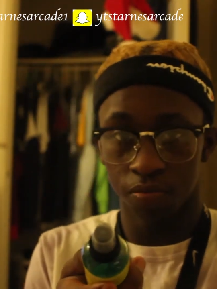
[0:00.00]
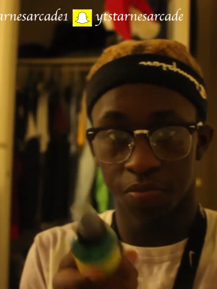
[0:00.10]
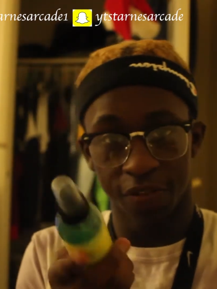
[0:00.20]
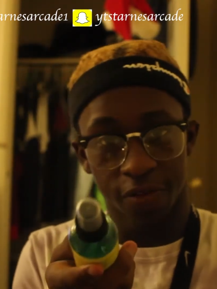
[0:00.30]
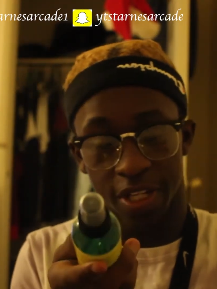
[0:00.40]

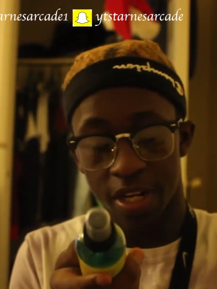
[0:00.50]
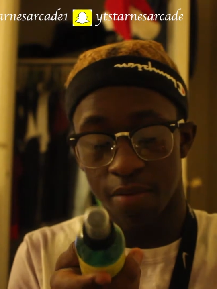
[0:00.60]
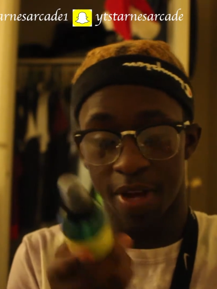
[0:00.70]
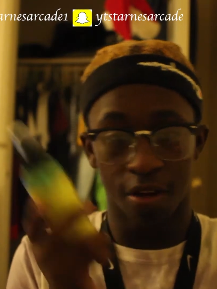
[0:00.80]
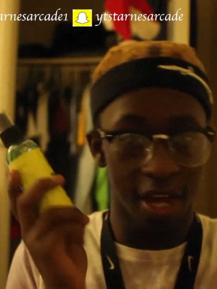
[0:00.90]
be forgetting
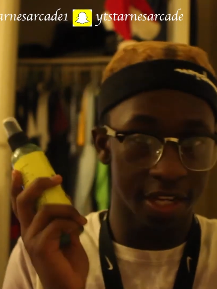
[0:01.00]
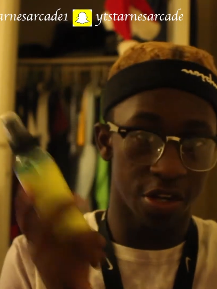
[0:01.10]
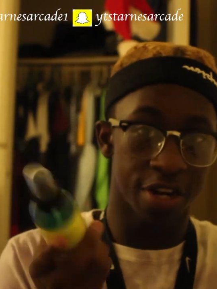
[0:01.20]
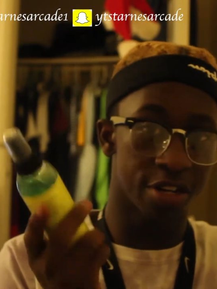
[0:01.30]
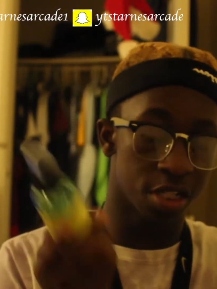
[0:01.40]
about how
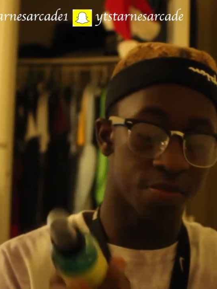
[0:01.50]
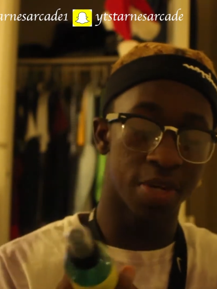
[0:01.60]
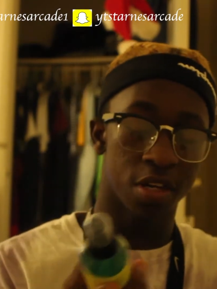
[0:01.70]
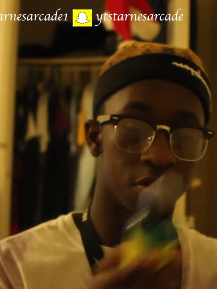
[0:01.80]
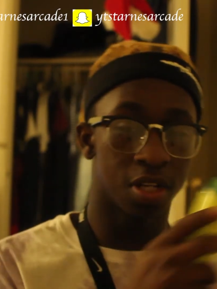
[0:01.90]
your hair
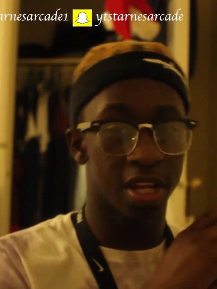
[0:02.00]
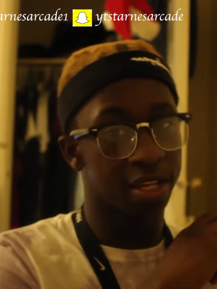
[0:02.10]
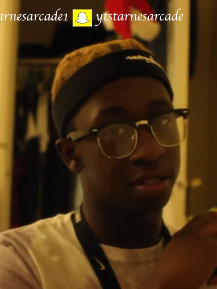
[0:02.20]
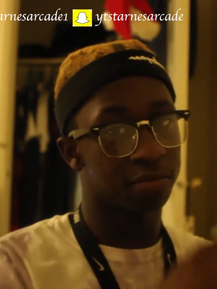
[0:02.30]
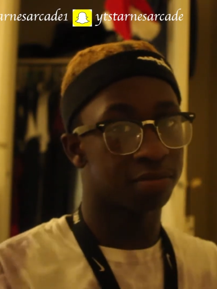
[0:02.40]
smell. Like
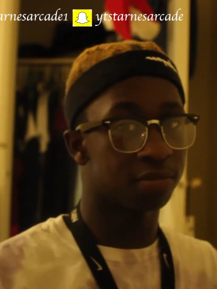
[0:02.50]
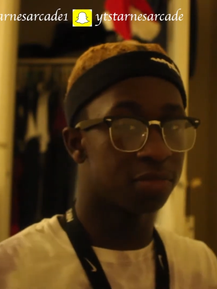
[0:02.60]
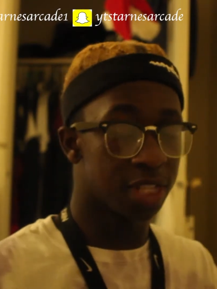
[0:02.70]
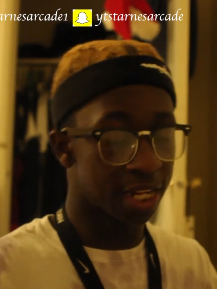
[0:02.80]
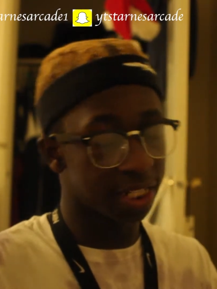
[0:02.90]

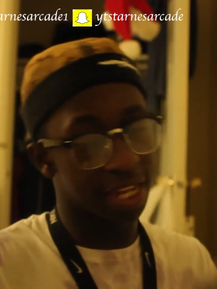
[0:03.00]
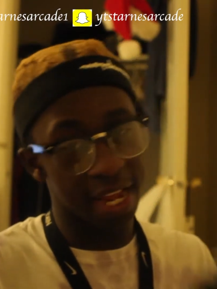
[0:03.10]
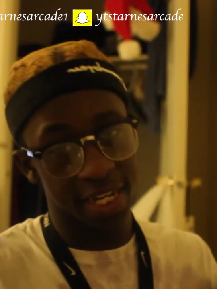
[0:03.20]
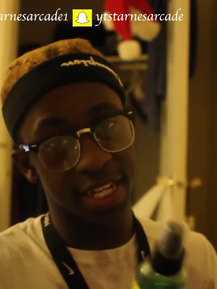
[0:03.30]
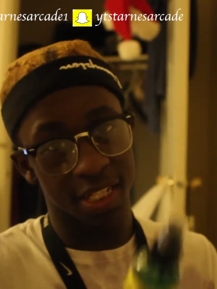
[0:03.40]

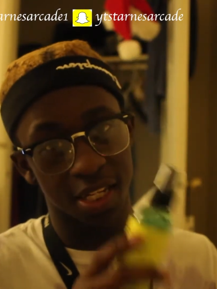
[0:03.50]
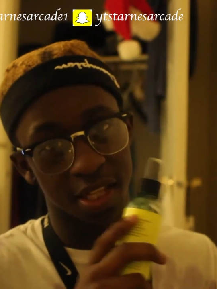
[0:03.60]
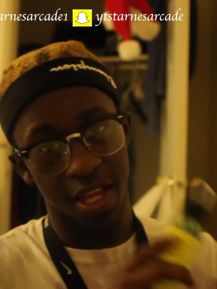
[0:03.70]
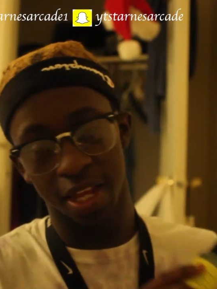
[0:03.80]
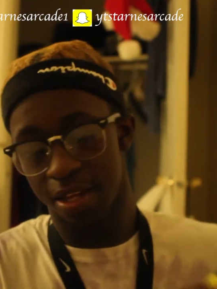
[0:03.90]
that is a
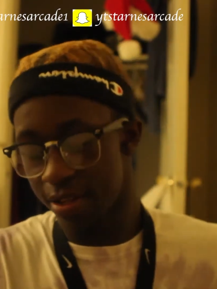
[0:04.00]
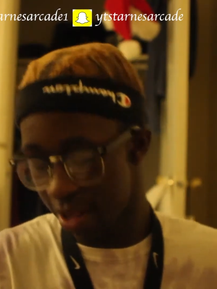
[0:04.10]
thing,